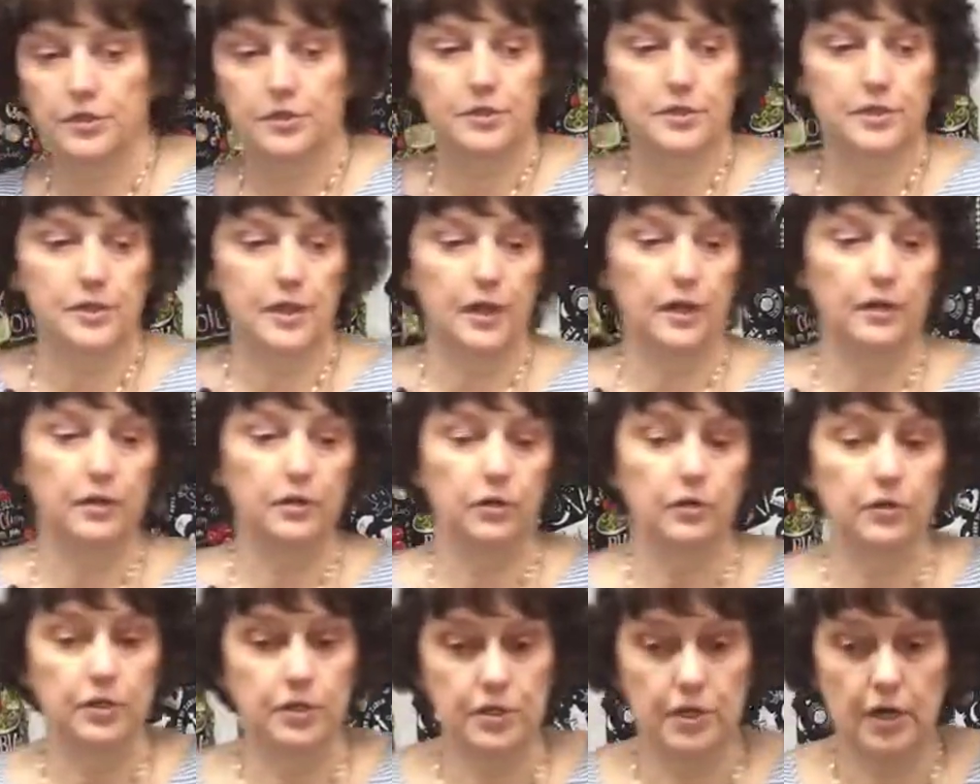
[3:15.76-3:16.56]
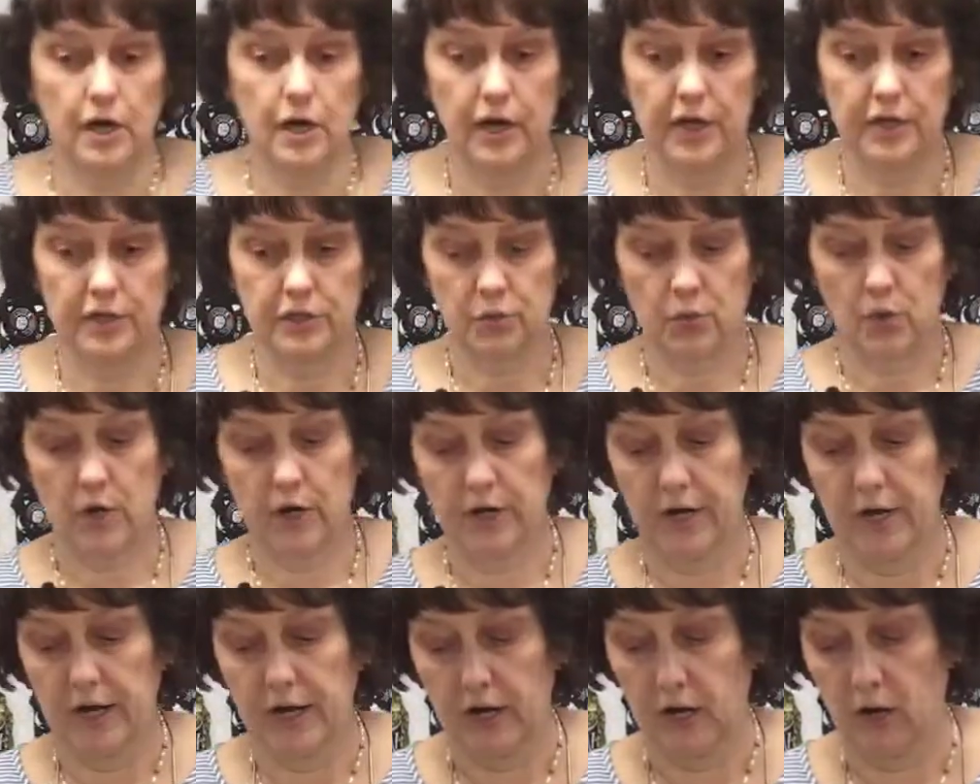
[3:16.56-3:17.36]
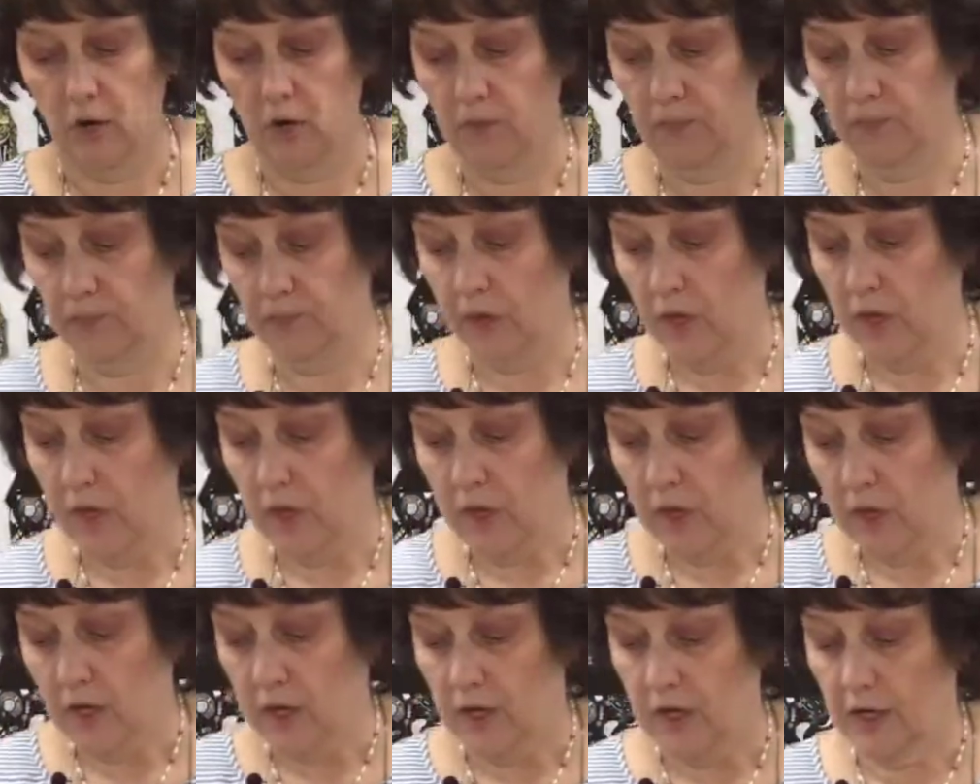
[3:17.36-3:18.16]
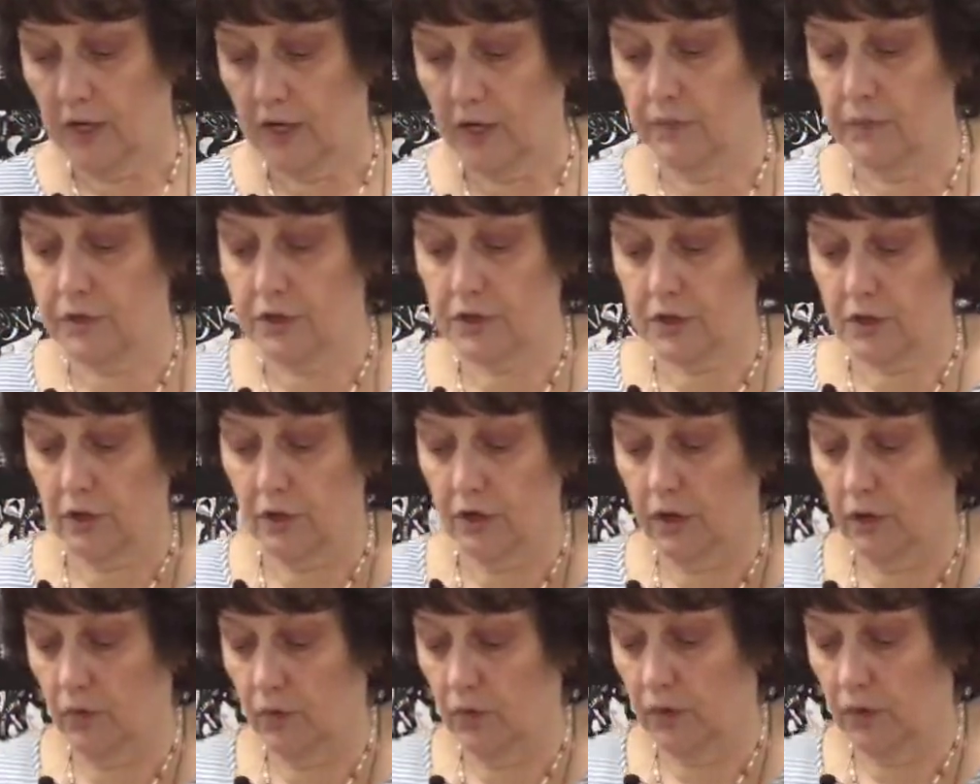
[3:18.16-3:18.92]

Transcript: the standard size right now. And I'm starting